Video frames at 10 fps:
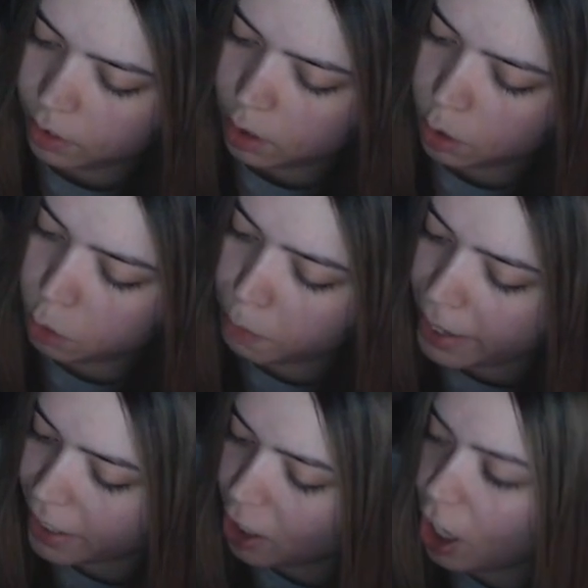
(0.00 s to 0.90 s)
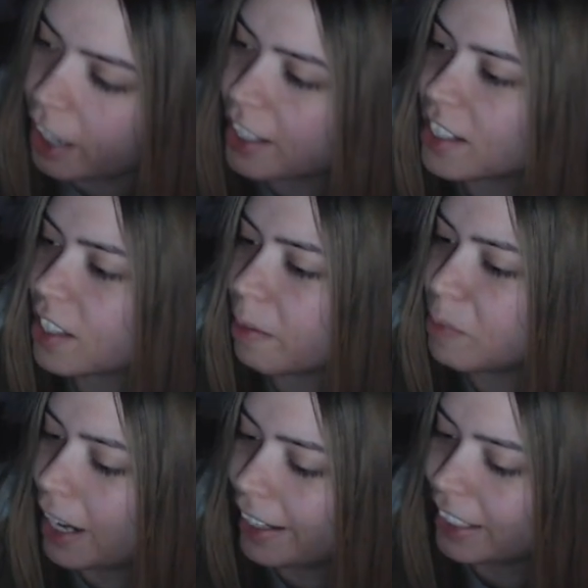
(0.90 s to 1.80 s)
Oh my god, he's zip
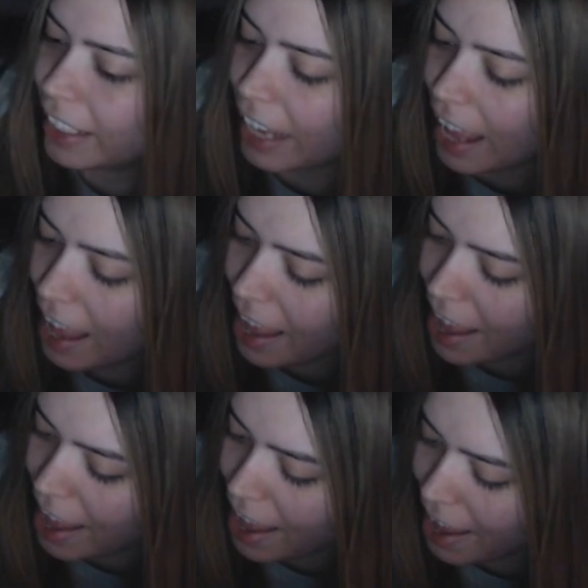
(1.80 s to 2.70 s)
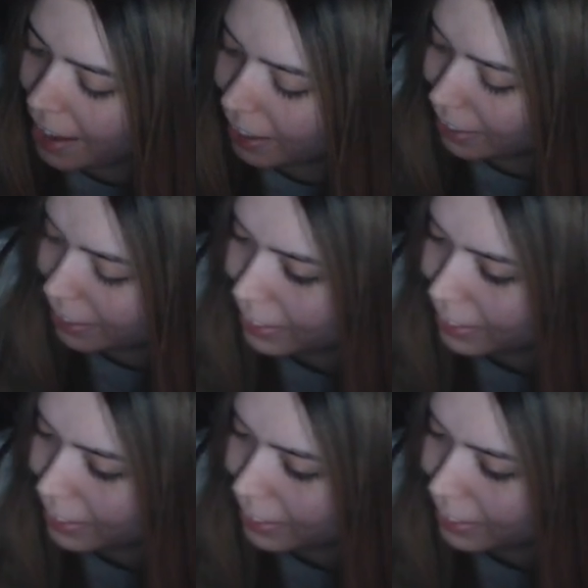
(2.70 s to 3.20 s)
tied again.